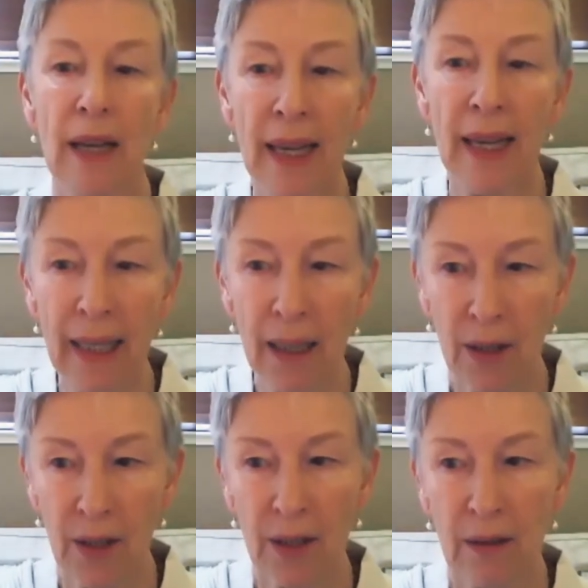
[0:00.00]

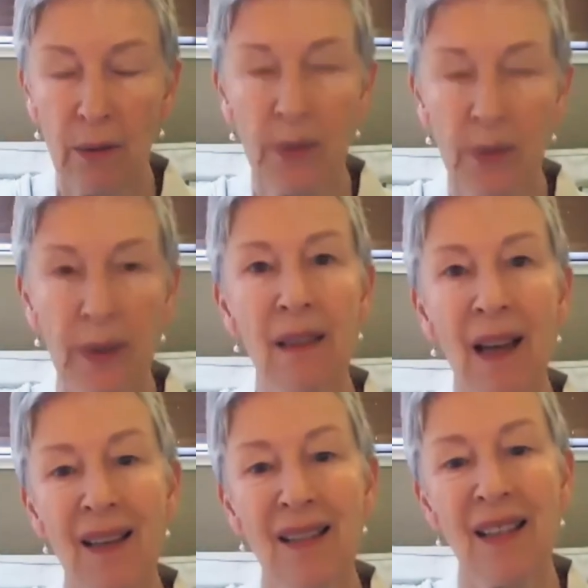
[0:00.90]
anchor,
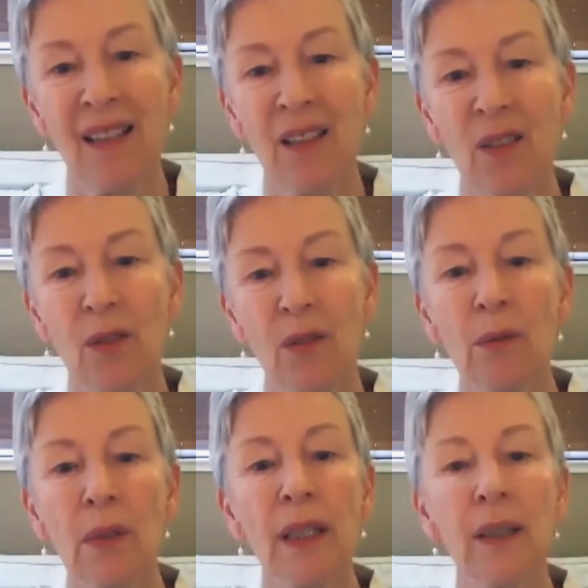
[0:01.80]
realizing
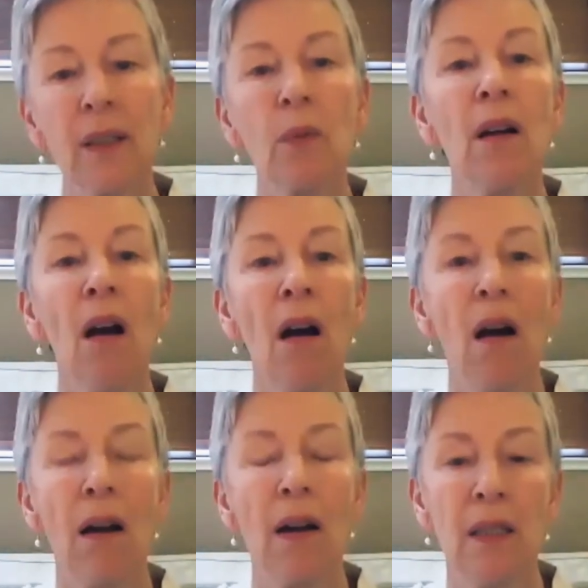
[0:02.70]
what we are